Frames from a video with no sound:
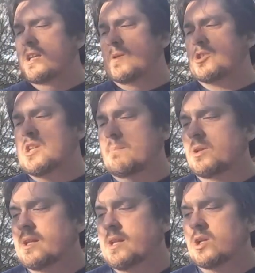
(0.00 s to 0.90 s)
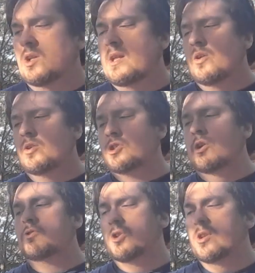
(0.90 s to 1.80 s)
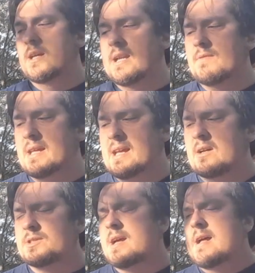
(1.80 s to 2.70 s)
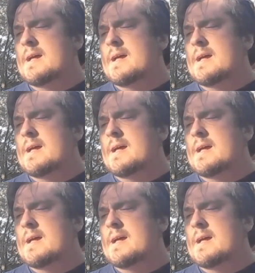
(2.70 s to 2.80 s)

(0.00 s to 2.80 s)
especially not politically or socially and everything else.